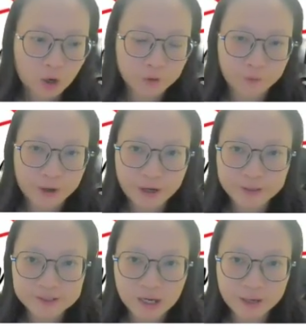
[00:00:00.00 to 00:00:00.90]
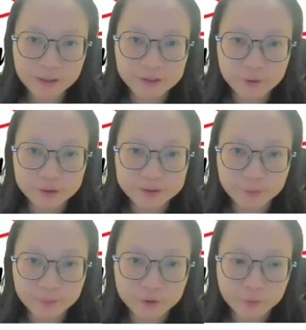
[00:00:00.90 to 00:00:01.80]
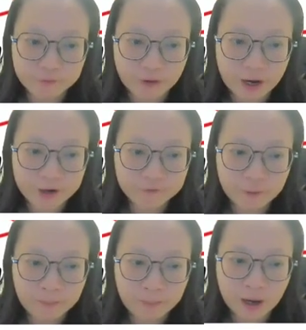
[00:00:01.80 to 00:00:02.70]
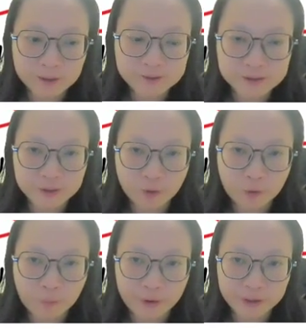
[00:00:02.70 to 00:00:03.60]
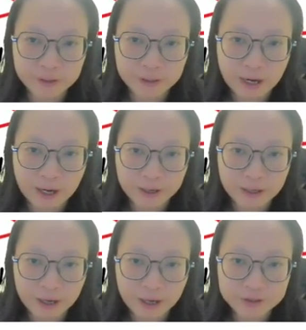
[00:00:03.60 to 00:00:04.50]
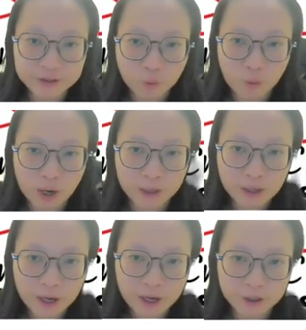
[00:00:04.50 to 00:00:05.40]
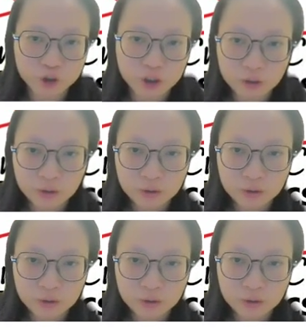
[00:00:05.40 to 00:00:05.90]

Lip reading: On the right-hand side, this one is supposed to be 5 plus 0.981 H.